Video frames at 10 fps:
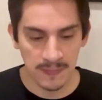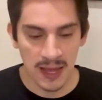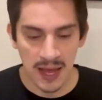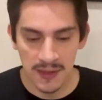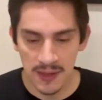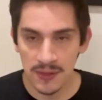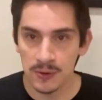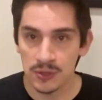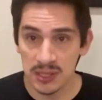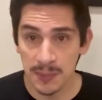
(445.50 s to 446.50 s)
And then there's a
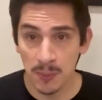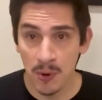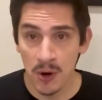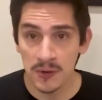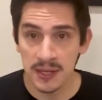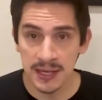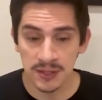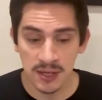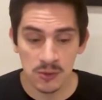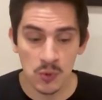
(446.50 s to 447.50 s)
double bar that tells
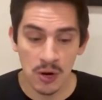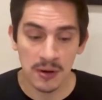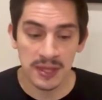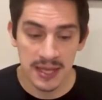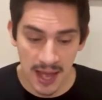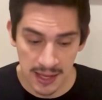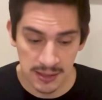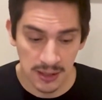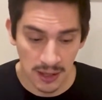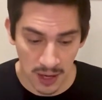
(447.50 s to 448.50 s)
us we are at the end
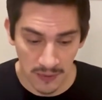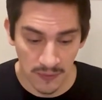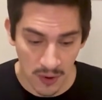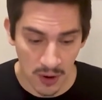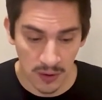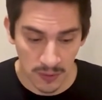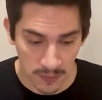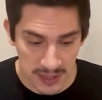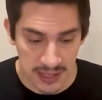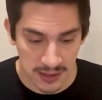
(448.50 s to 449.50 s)
of our
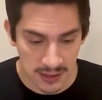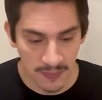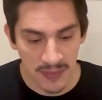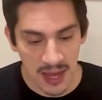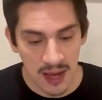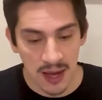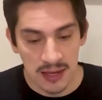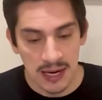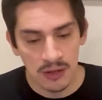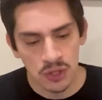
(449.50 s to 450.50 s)
piece. Now
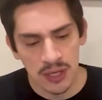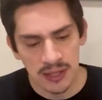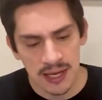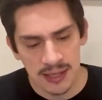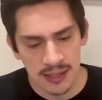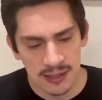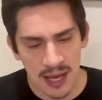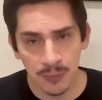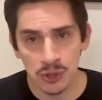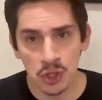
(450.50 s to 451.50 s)
let's look at the next example
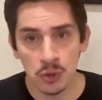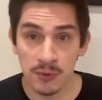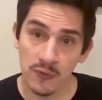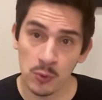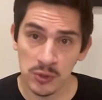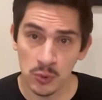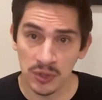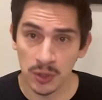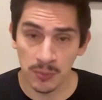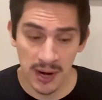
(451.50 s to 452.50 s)
too before we do a little
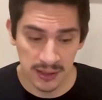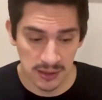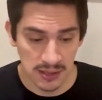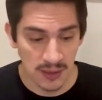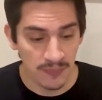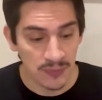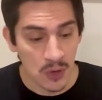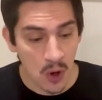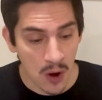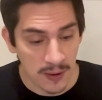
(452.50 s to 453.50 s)
practice.
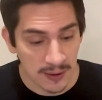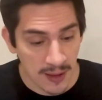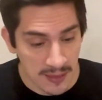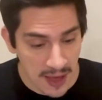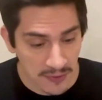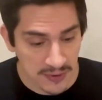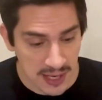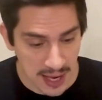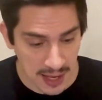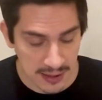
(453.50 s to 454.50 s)
Our left
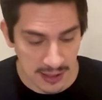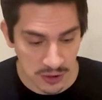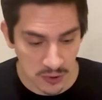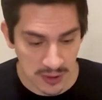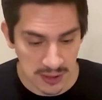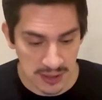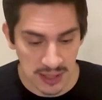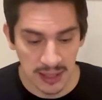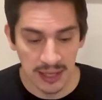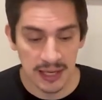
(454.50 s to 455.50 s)
hand, as you can see,
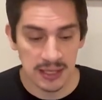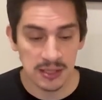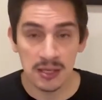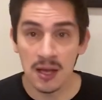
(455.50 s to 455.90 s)
is